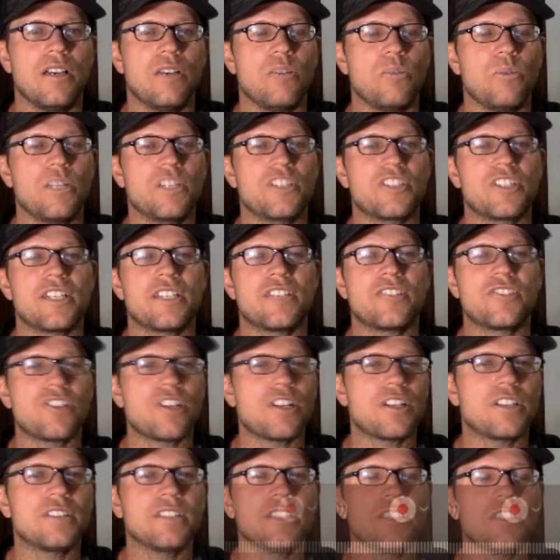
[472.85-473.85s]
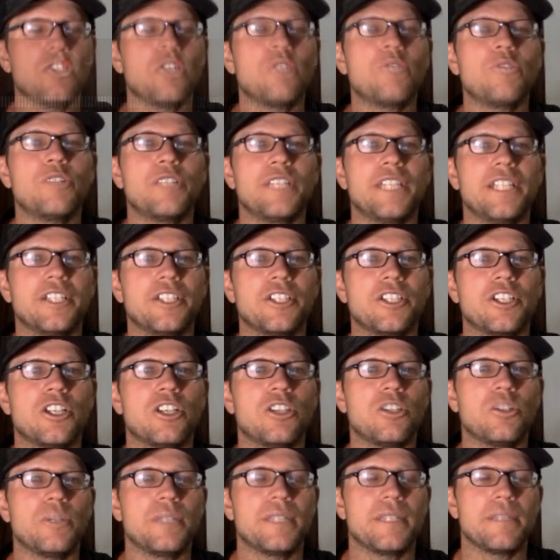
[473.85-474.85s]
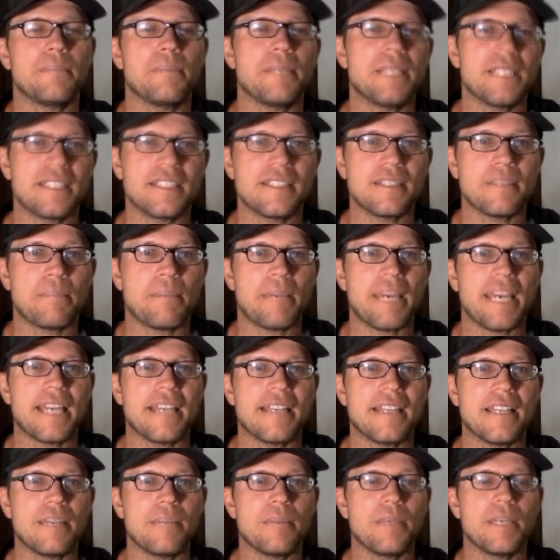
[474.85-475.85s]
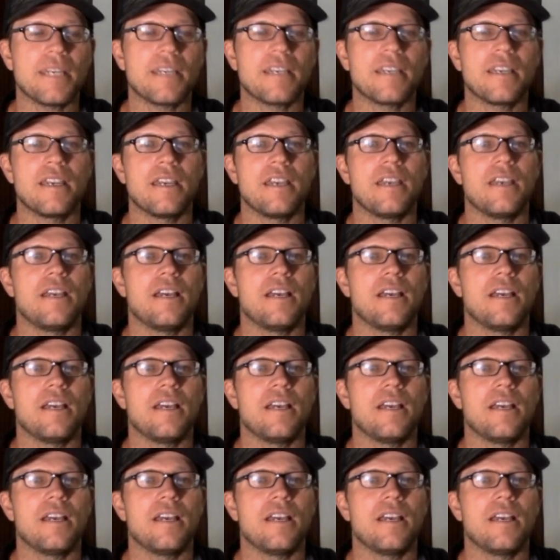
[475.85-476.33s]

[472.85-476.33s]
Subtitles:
which I started a little over a year ago in the midst of the pandemic.